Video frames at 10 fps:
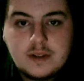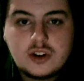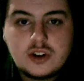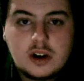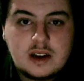you've
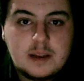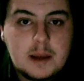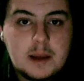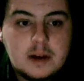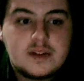enjoyed it and
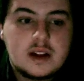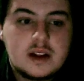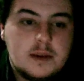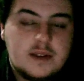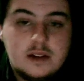remember if you
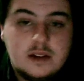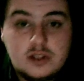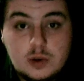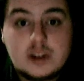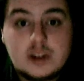like my videos
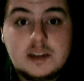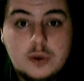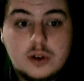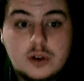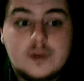and you want to see
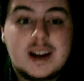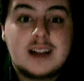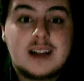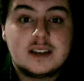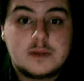more don't
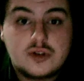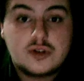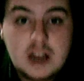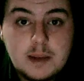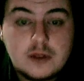forget to
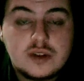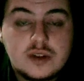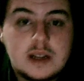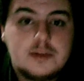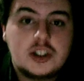subscribe I'd
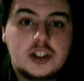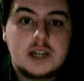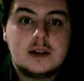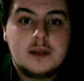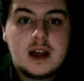really
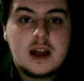appreciate it